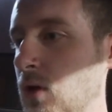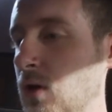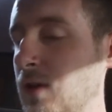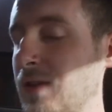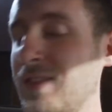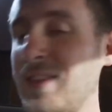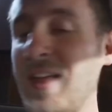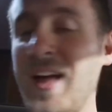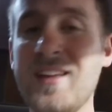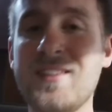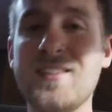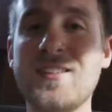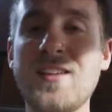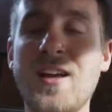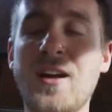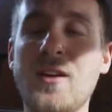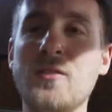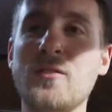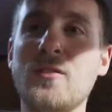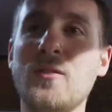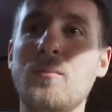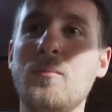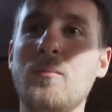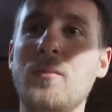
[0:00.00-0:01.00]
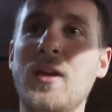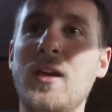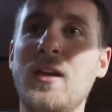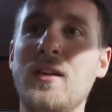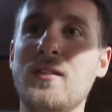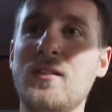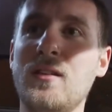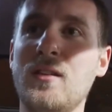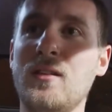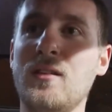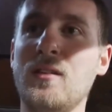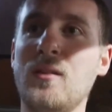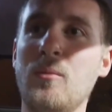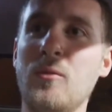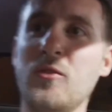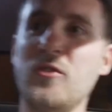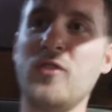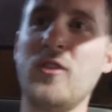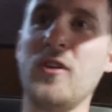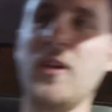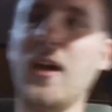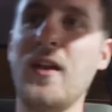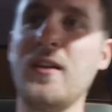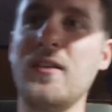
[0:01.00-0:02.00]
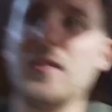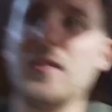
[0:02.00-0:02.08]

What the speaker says: That sounds amazing. Let me show you guys